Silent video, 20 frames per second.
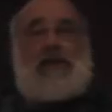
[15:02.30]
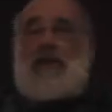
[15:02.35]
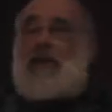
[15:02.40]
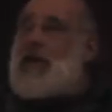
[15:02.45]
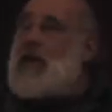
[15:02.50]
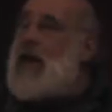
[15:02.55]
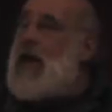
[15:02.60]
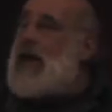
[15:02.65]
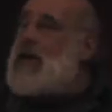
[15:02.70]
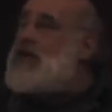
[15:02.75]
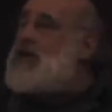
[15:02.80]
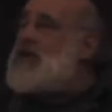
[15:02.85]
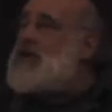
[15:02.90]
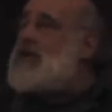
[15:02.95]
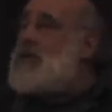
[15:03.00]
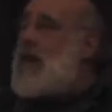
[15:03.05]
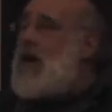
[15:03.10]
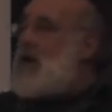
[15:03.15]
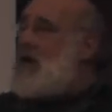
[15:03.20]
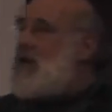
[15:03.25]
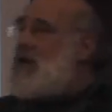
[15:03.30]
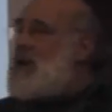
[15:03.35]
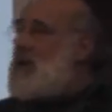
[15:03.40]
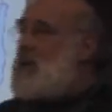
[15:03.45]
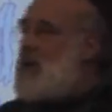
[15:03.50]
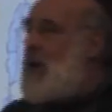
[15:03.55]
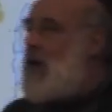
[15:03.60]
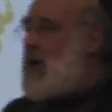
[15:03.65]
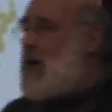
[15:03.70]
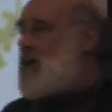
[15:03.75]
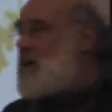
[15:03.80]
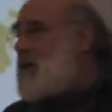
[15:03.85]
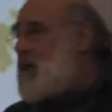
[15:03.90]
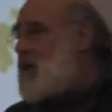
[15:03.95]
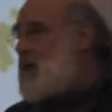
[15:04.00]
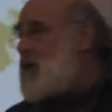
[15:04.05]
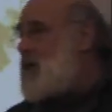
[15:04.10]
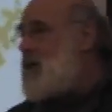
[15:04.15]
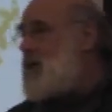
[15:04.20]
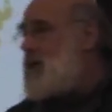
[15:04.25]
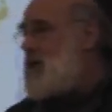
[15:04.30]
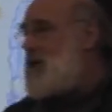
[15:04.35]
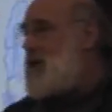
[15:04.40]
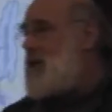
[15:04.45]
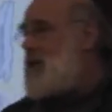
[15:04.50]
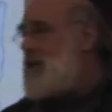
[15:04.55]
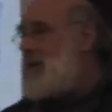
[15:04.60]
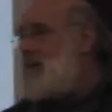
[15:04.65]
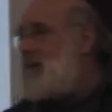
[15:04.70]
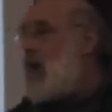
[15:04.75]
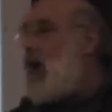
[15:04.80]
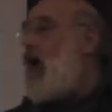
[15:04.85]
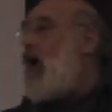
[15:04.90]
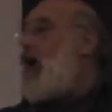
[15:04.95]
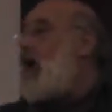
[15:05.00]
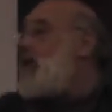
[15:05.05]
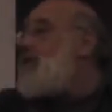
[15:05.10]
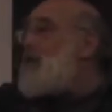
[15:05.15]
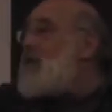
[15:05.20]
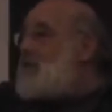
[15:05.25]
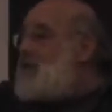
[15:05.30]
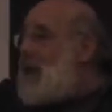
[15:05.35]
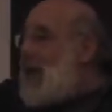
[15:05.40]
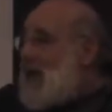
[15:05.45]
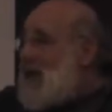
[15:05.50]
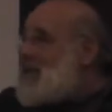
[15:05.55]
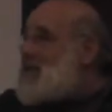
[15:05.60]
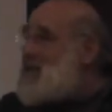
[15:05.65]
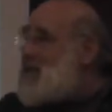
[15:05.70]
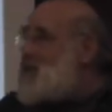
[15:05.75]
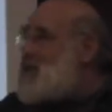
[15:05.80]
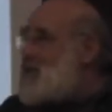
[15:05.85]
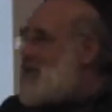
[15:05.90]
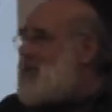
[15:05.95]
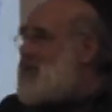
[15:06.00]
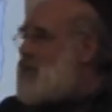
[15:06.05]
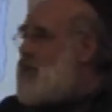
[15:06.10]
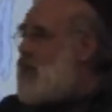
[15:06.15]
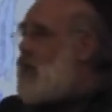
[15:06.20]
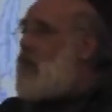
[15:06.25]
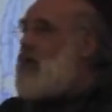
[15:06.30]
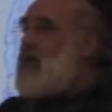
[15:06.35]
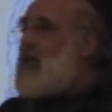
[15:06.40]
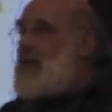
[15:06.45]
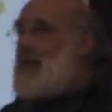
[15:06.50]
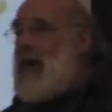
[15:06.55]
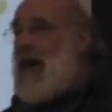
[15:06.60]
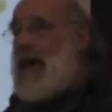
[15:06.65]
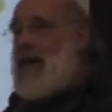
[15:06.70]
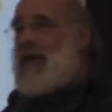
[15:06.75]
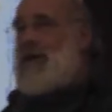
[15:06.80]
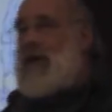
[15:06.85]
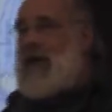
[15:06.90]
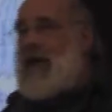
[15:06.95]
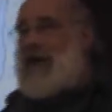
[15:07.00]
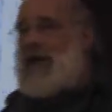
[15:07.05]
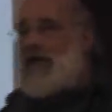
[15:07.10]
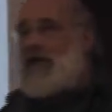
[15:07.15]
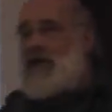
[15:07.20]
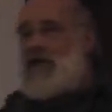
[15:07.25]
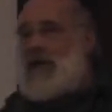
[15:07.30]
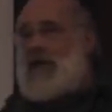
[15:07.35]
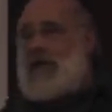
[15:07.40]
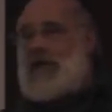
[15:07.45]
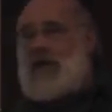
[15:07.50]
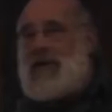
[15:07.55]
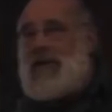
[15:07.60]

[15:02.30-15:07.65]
third largest party in the parliament on the basis of throwing them out of the country.